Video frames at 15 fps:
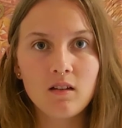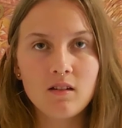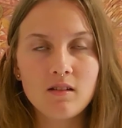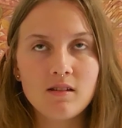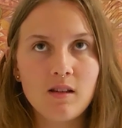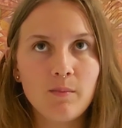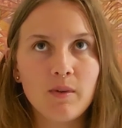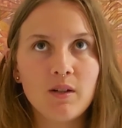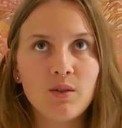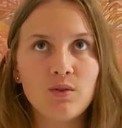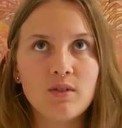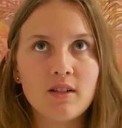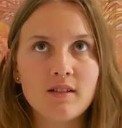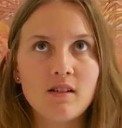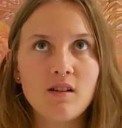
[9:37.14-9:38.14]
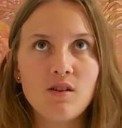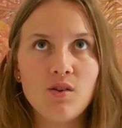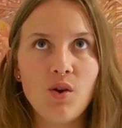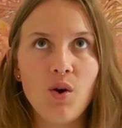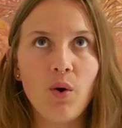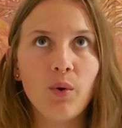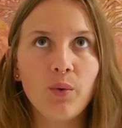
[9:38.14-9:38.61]
Someone who doesn't
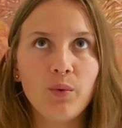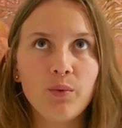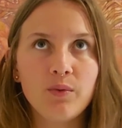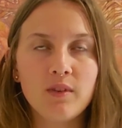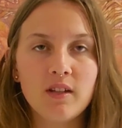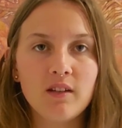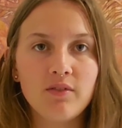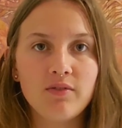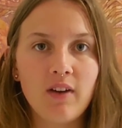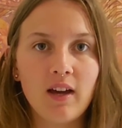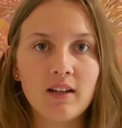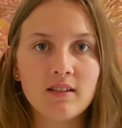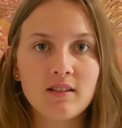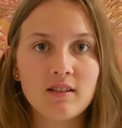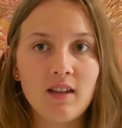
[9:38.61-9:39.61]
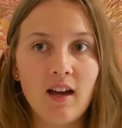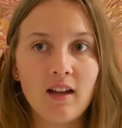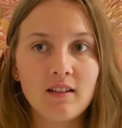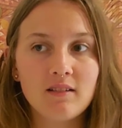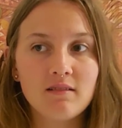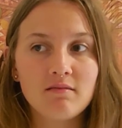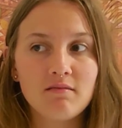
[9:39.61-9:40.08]
know the effect that